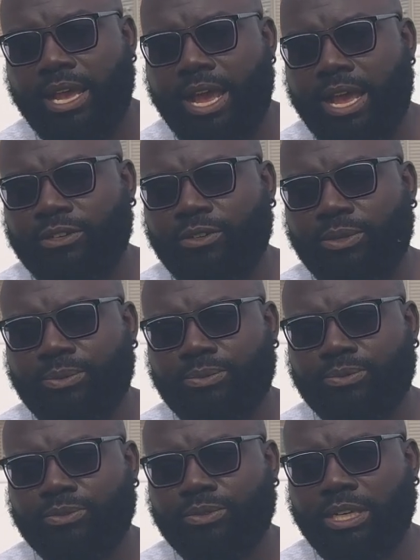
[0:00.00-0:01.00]
I don't
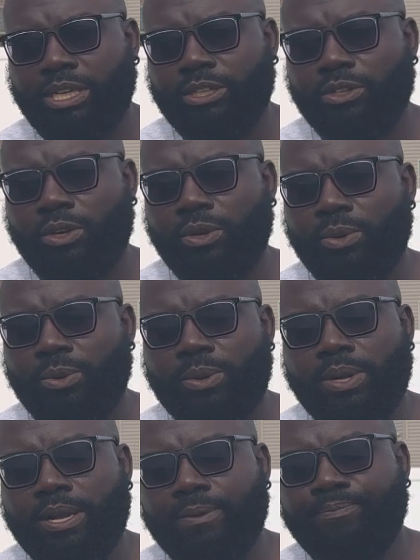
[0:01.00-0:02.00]
really know
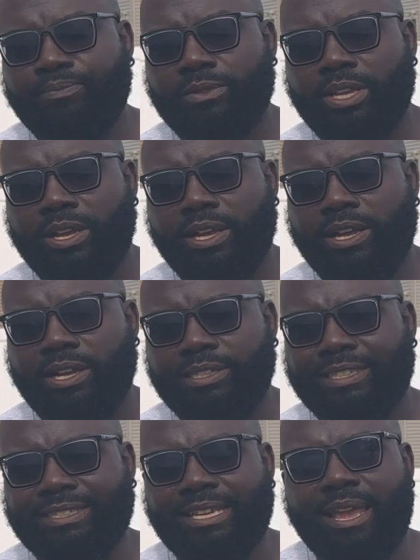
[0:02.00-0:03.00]
uh,
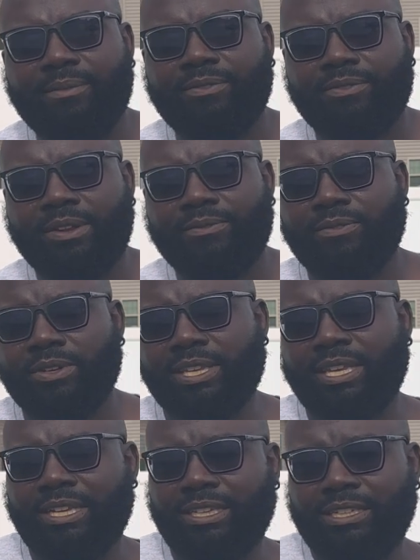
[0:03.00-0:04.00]
the time frame for
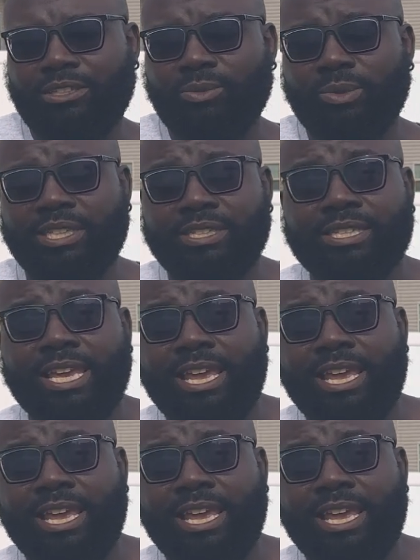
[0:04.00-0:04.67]
killing these weeds